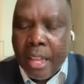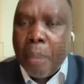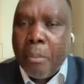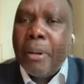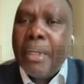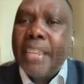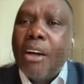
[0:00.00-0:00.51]

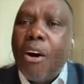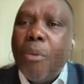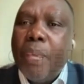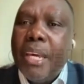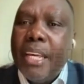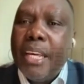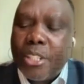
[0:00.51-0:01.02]
Peter
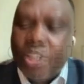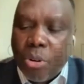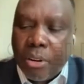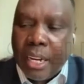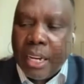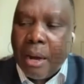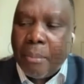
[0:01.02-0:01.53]
Obi is
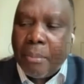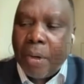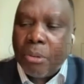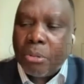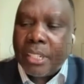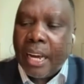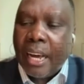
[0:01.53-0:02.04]
talking
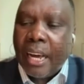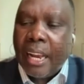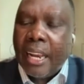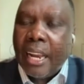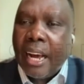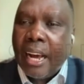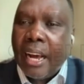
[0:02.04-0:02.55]
about,
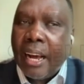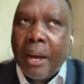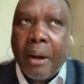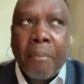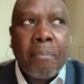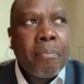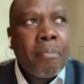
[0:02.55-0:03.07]

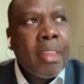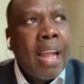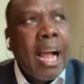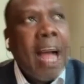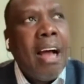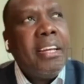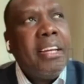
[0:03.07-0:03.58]

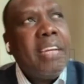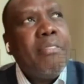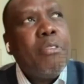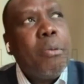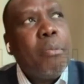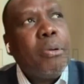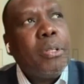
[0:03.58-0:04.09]
how did he
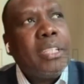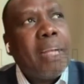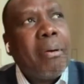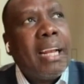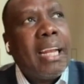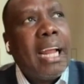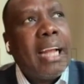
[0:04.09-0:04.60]
even put it
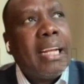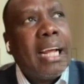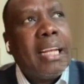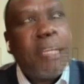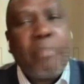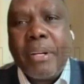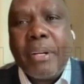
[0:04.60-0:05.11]
about that
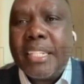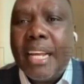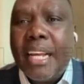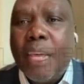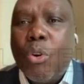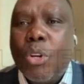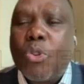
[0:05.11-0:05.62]
the president
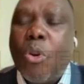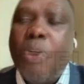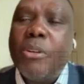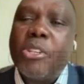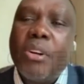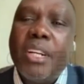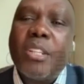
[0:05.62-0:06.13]
was
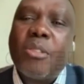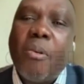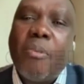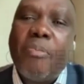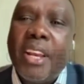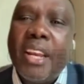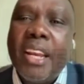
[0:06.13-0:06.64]
commissioning
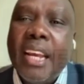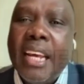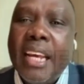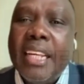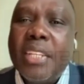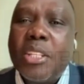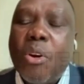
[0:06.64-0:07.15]
something
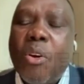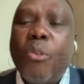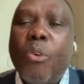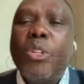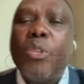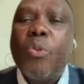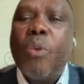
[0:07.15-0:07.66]
instead of
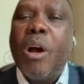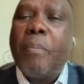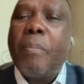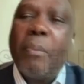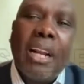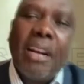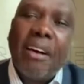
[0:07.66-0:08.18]
going to where
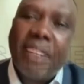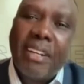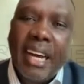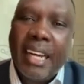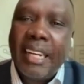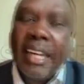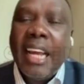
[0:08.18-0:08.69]
people have
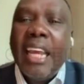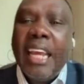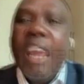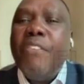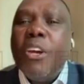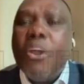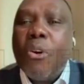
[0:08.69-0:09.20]
died? If
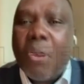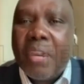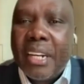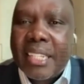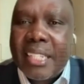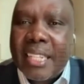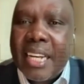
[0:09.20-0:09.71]
he
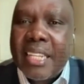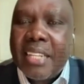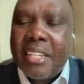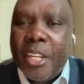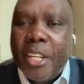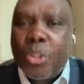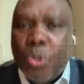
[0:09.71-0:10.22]
understands the
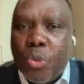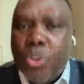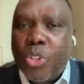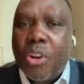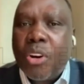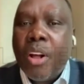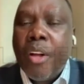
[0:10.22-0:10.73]

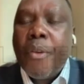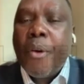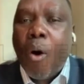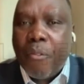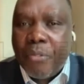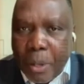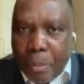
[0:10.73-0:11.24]
institution
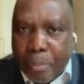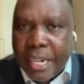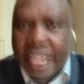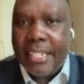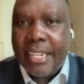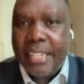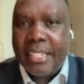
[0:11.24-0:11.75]
of the
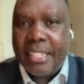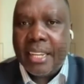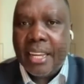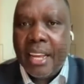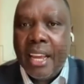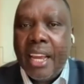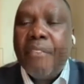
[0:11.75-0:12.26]
presidency, if